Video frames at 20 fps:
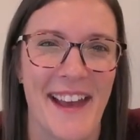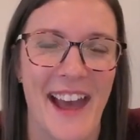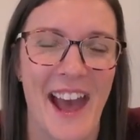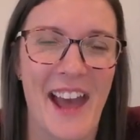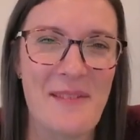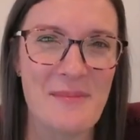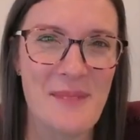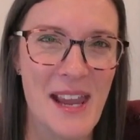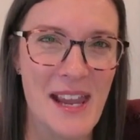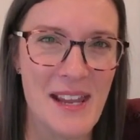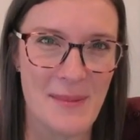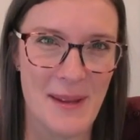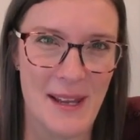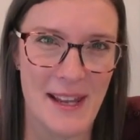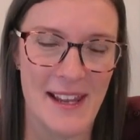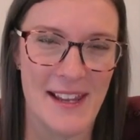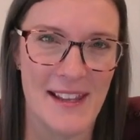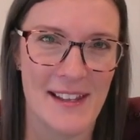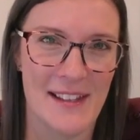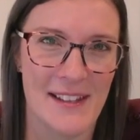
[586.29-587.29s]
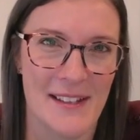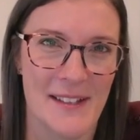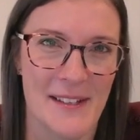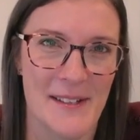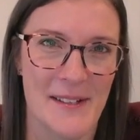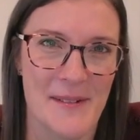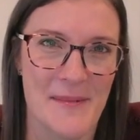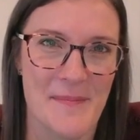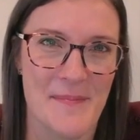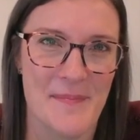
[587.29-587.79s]
And maybe
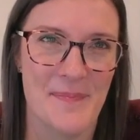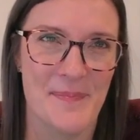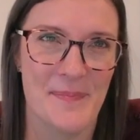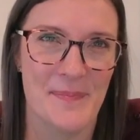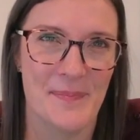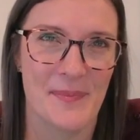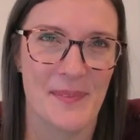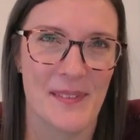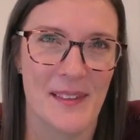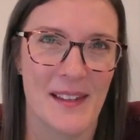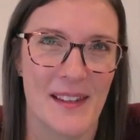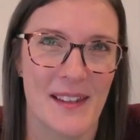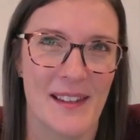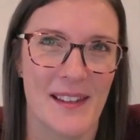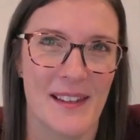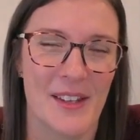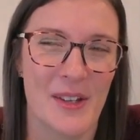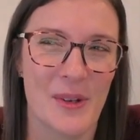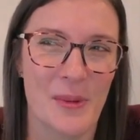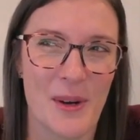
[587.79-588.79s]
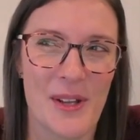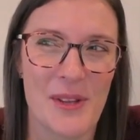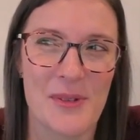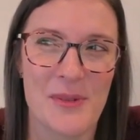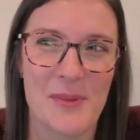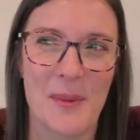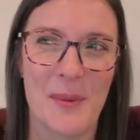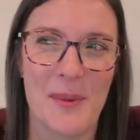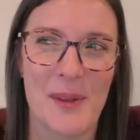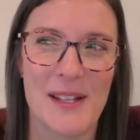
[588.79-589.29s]
you're one of
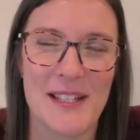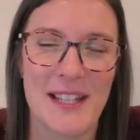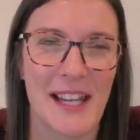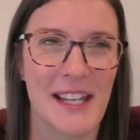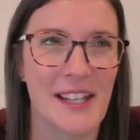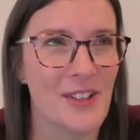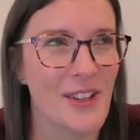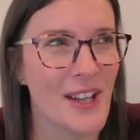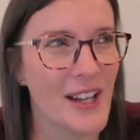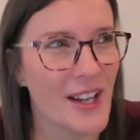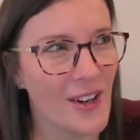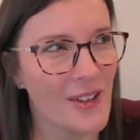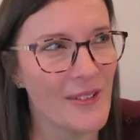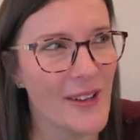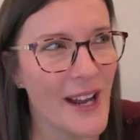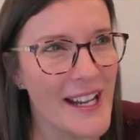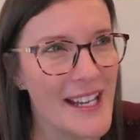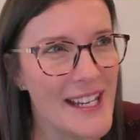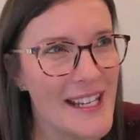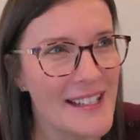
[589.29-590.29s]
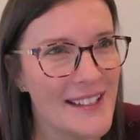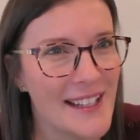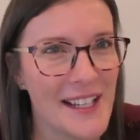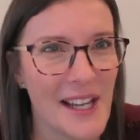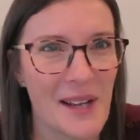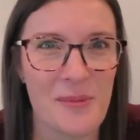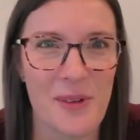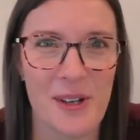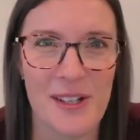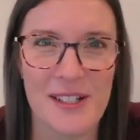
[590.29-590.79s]
those people that's like, you're like, "Already? Like,
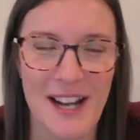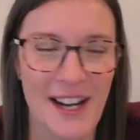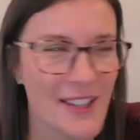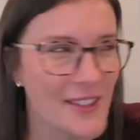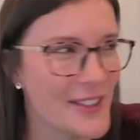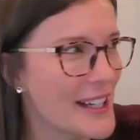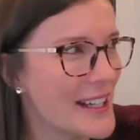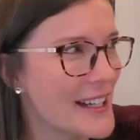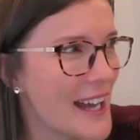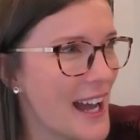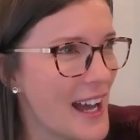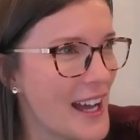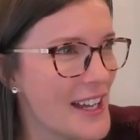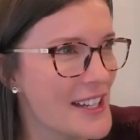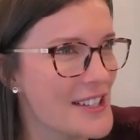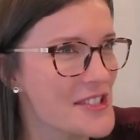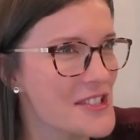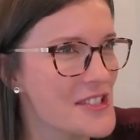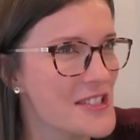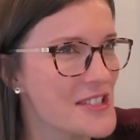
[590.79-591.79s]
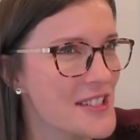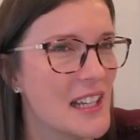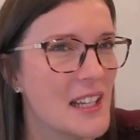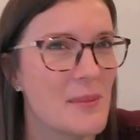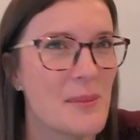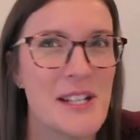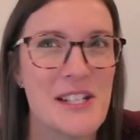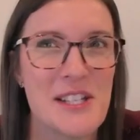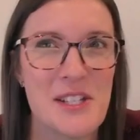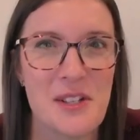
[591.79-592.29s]
I'm retiring? Gosh."
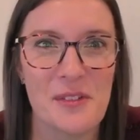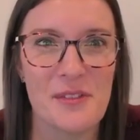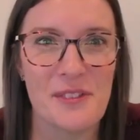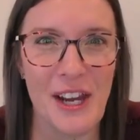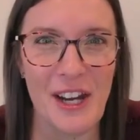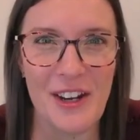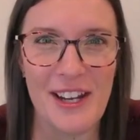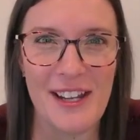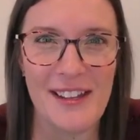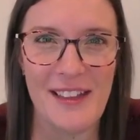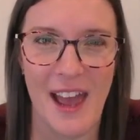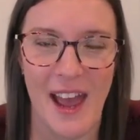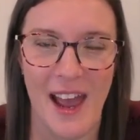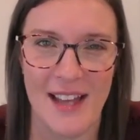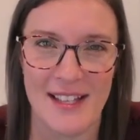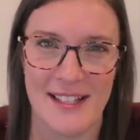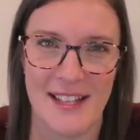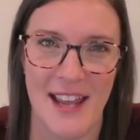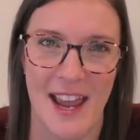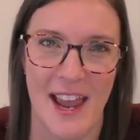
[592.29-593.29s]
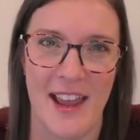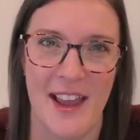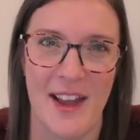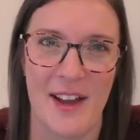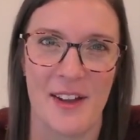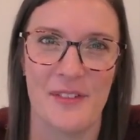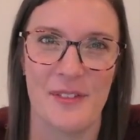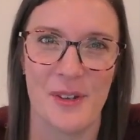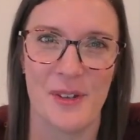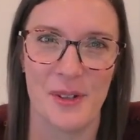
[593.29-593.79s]
But it's your very last day
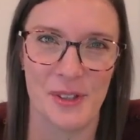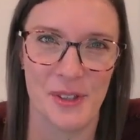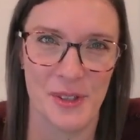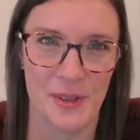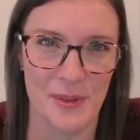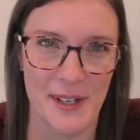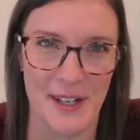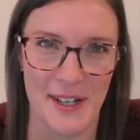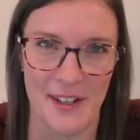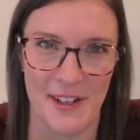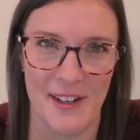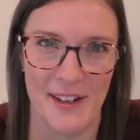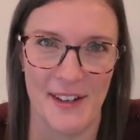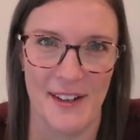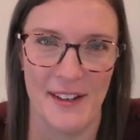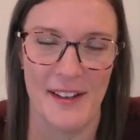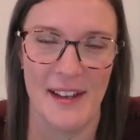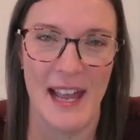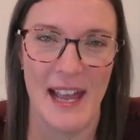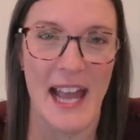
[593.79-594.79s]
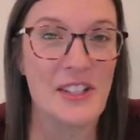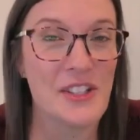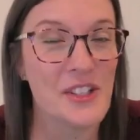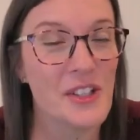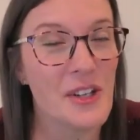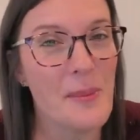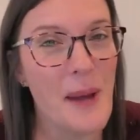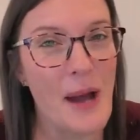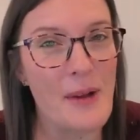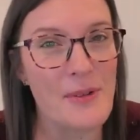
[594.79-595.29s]
of your career, and
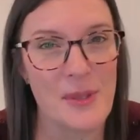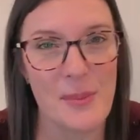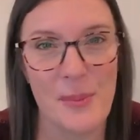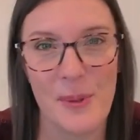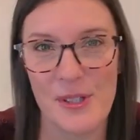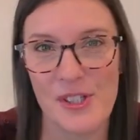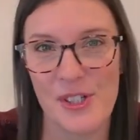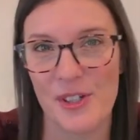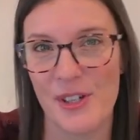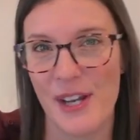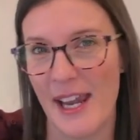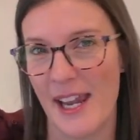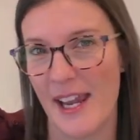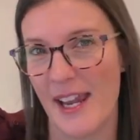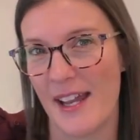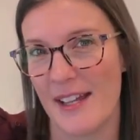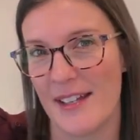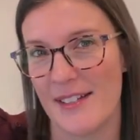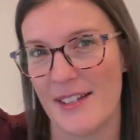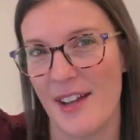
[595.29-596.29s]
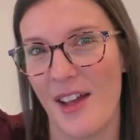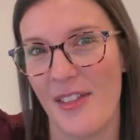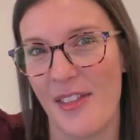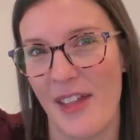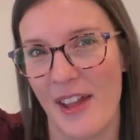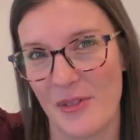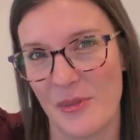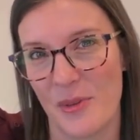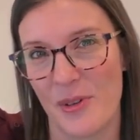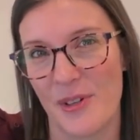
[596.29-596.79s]
you're about to put your hand on
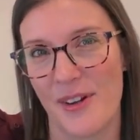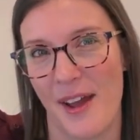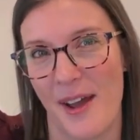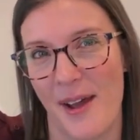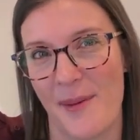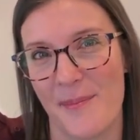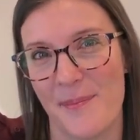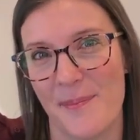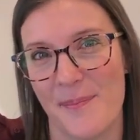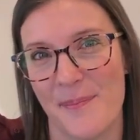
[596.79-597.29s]
that doorknob.